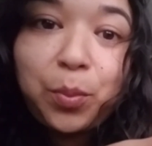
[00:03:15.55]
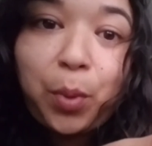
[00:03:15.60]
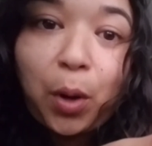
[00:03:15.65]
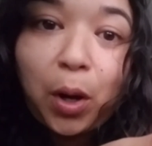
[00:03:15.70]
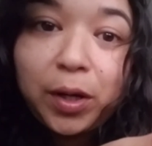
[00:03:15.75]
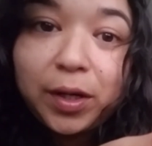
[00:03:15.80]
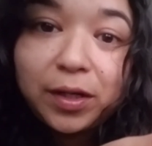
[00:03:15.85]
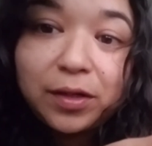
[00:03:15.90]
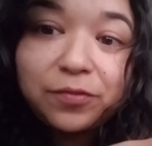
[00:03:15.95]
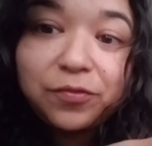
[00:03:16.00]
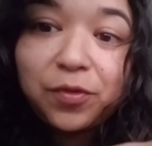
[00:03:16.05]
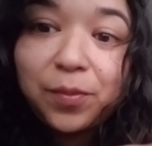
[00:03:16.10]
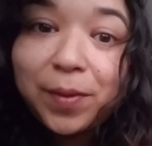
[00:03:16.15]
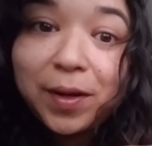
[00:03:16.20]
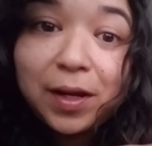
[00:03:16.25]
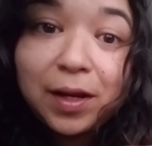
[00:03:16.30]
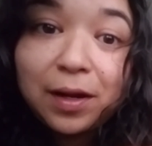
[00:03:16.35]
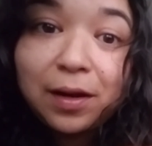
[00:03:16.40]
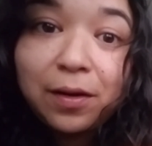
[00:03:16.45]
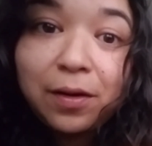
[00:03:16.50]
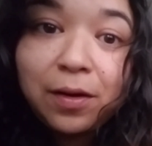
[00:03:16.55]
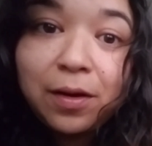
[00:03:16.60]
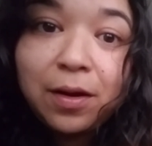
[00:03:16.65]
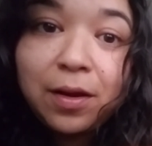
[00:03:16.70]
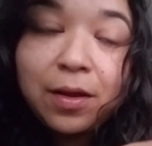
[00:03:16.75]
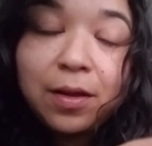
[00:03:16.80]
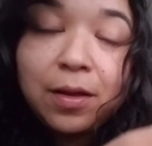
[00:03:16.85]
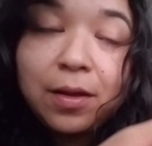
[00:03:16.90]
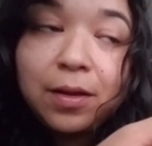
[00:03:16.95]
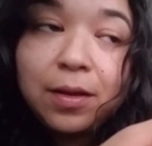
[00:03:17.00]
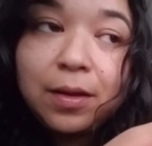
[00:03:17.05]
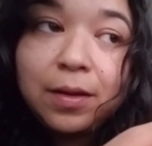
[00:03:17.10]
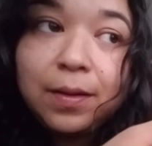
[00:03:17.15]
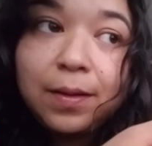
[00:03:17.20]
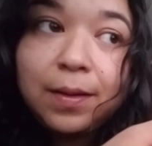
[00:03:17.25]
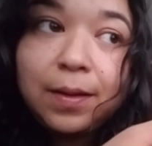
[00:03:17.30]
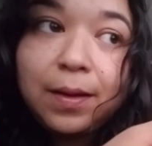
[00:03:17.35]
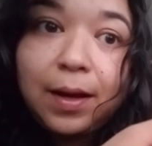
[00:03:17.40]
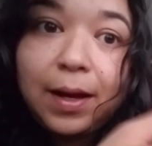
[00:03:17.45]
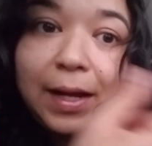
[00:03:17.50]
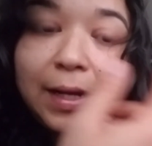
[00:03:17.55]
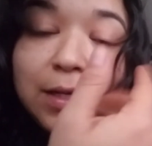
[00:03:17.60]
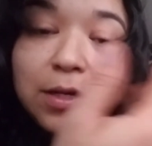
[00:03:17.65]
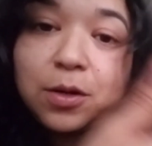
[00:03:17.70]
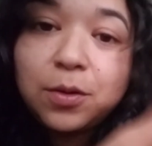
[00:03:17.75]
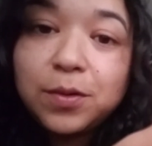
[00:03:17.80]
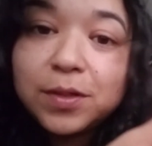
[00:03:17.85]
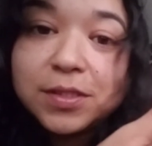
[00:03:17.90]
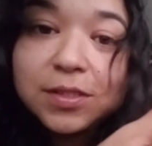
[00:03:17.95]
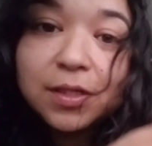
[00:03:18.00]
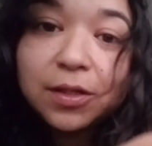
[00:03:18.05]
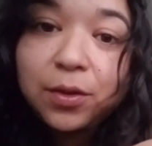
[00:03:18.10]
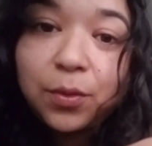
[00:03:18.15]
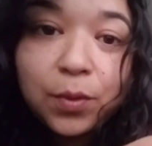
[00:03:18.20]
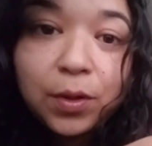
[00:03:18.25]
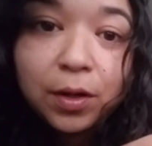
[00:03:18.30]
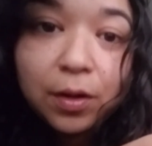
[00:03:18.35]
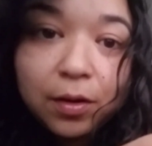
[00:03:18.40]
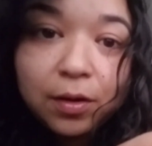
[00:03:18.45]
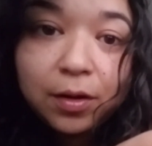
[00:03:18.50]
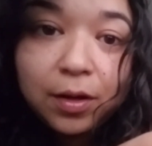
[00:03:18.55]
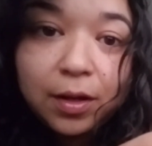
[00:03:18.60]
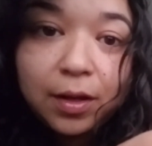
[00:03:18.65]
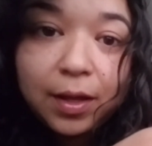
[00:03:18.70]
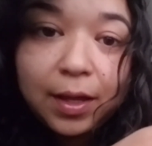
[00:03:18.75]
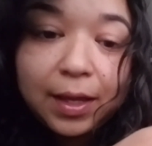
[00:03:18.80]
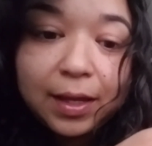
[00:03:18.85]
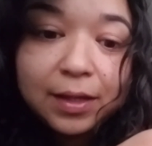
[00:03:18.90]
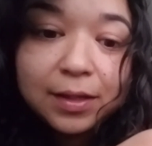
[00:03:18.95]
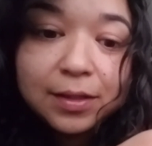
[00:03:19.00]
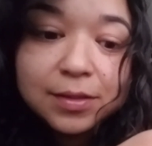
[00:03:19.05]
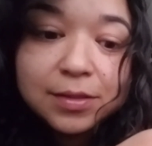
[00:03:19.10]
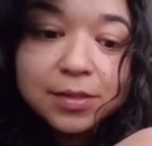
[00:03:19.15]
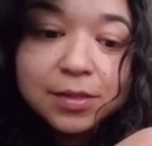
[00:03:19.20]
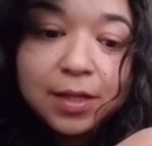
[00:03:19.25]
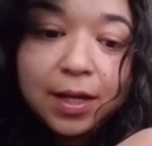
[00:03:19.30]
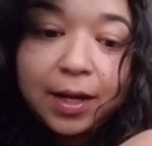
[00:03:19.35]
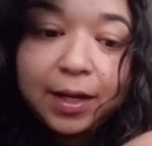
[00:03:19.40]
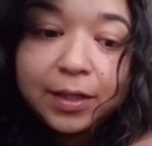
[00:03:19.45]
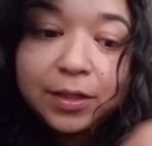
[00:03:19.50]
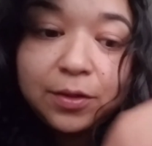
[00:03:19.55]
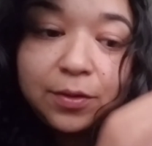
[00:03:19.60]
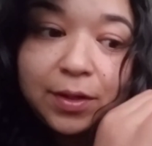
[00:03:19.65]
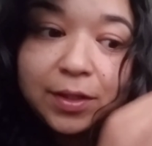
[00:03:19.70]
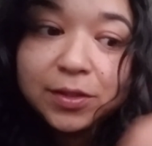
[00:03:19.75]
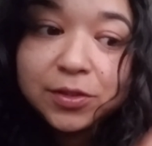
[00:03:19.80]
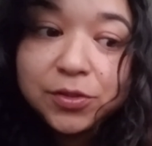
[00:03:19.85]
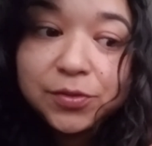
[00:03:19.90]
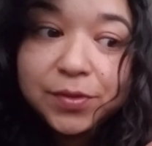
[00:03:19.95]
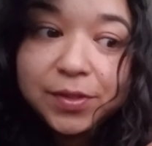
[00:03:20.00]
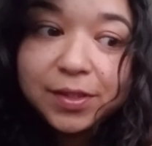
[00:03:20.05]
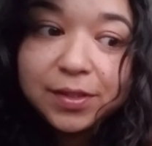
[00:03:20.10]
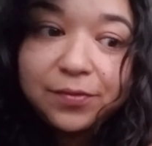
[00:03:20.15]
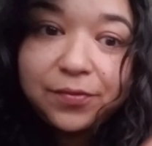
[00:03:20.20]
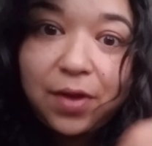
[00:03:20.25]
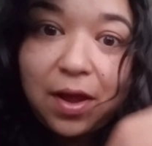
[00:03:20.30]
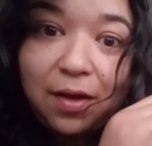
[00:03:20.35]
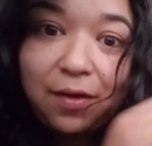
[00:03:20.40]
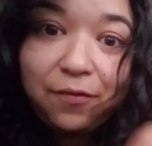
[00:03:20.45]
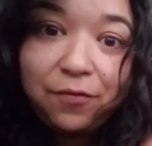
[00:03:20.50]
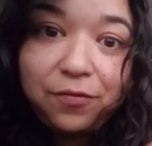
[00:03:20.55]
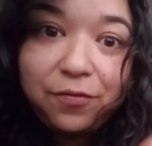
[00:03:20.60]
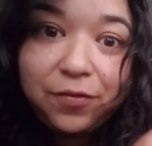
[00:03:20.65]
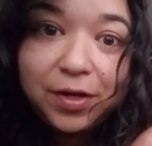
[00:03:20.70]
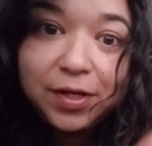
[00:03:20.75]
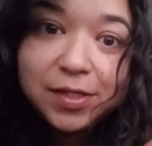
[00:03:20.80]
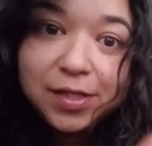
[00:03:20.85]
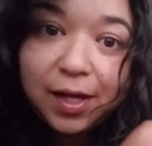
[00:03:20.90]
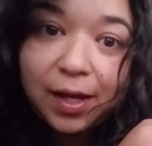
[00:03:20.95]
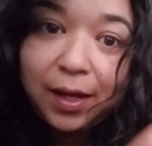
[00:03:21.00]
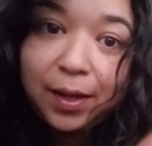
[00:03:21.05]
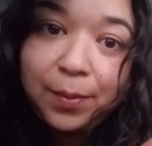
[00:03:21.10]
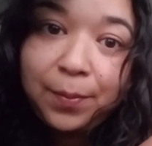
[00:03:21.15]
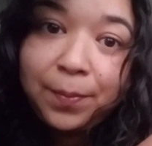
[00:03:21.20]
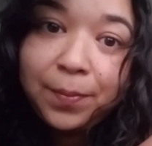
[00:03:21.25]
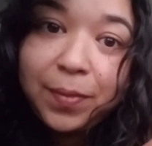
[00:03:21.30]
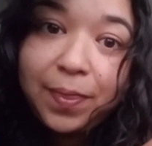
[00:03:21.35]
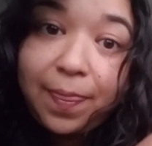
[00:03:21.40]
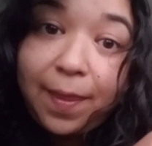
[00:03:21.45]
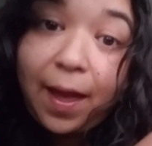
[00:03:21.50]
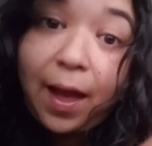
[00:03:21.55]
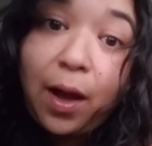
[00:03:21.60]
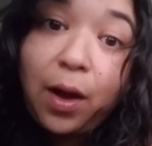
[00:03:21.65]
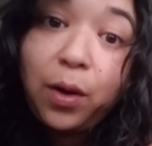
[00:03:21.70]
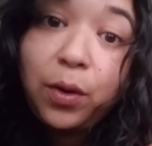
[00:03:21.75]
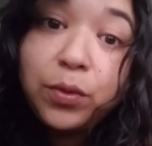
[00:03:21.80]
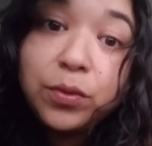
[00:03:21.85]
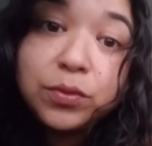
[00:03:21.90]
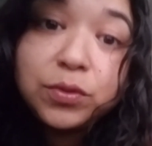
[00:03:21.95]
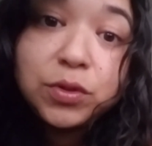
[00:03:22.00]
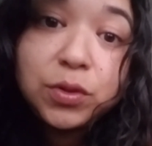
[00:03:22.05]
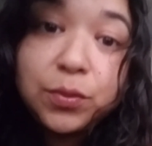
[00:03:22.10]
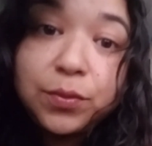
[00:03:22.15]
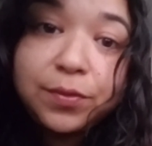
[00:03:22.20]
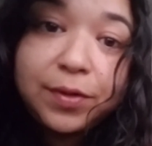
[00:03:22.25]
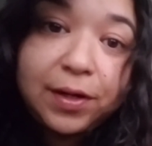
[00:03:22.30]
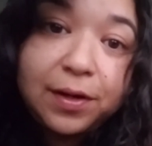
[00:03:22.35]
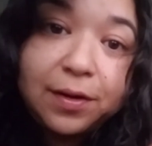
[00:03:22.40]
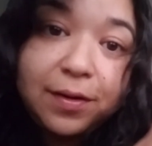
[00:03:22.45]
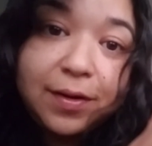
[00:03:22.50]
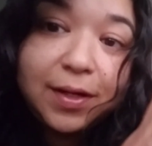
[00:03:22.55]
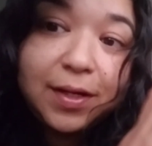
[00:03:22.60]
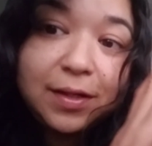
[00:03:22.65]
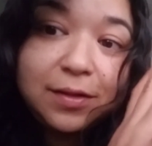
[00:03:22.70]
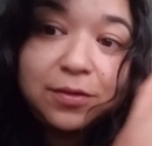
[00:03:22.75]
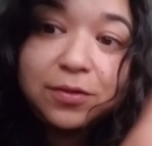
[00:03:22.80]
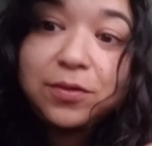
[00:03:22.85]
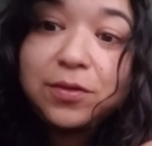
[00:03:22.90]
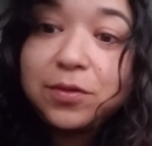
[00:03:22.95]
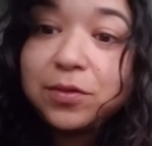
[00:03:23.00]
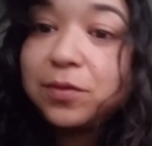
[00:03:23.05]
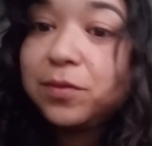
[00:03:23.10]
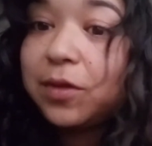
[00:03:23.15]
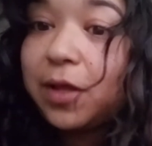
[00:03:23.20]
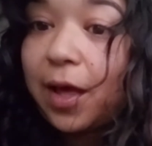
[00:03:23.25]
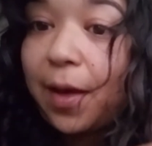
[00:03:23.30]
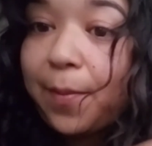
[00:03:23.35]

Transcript: I know it's gonna work, and I know how to do it every time now to where it'll come out looking like this.